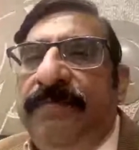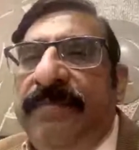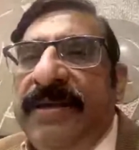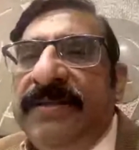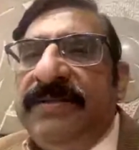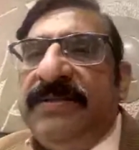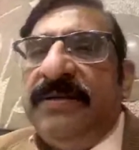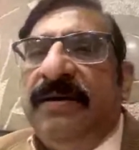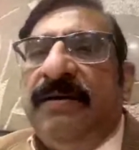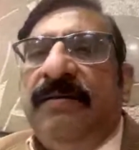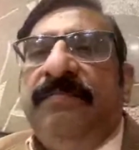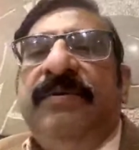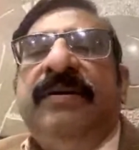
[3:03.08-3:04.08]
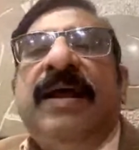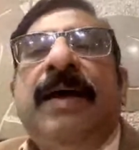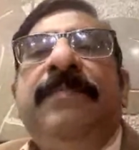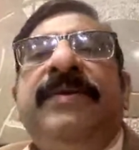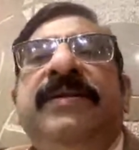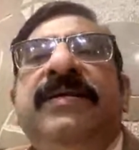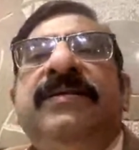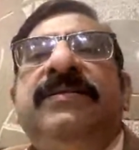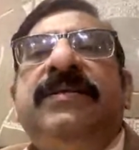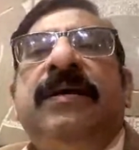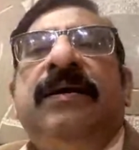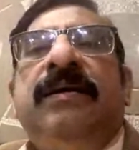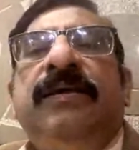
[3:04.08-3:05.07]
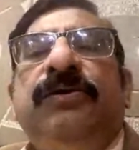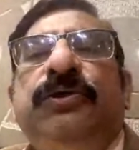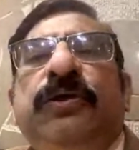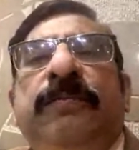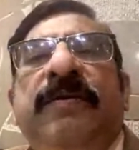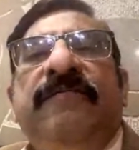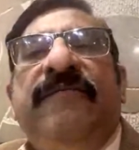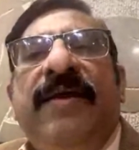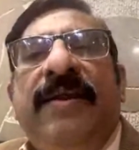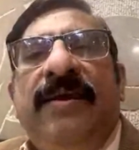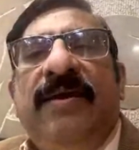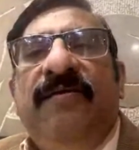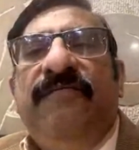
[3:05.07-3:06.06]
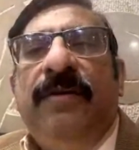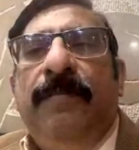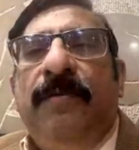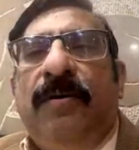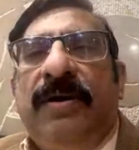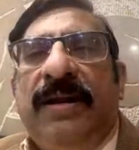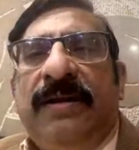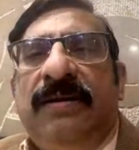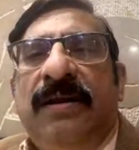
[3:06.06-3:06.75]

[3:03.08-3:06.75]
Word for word: means uh, diabetes, uh, you should be very careful about it.